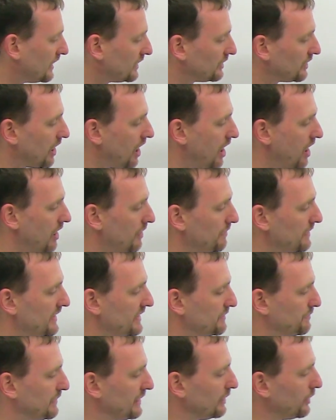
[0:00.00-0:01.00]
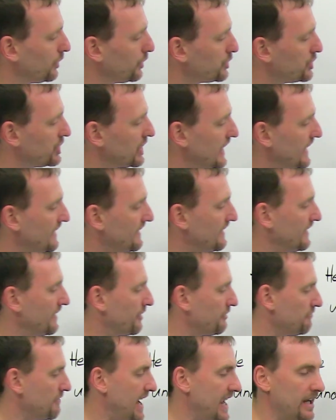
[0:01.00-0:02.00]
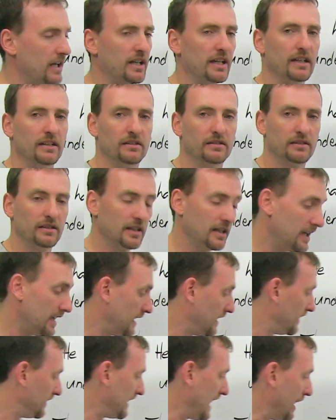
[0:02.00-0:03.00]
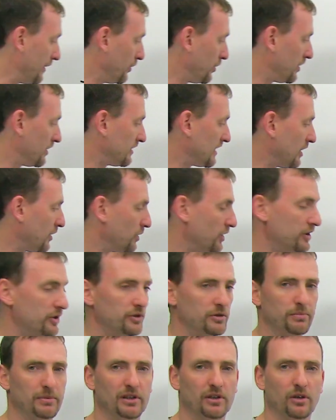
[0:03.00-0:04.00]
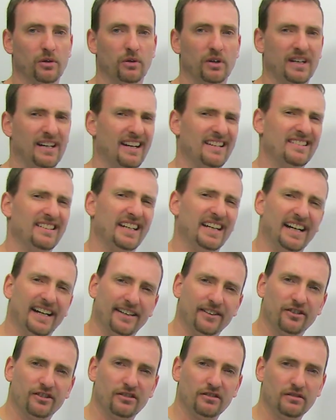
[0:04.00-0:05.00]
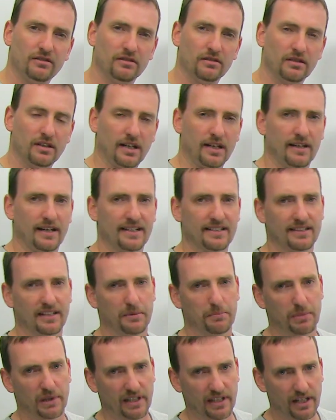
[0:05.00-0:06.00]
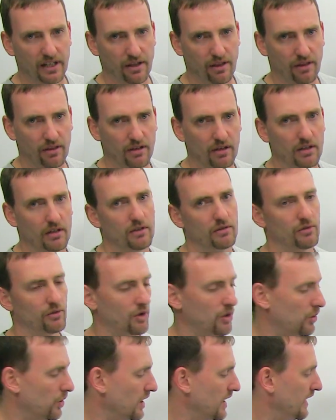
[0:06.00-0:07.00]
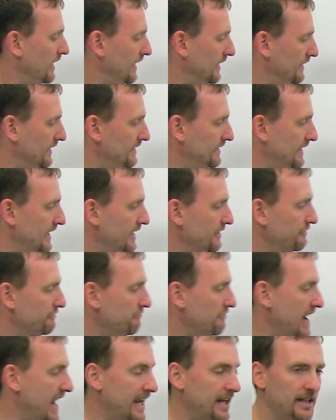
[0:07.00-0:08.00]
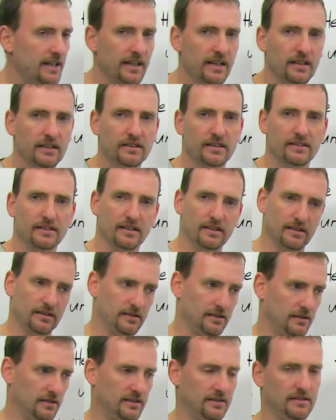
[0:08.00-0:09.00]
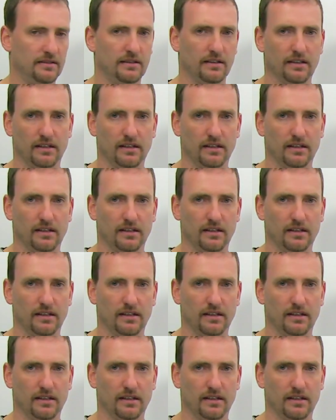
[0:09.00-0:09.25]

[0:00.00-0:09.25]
Tom is below Jane in the rankings. Now notice I only used below. Can I say under? Can I say beneath? No. In this case, rankings is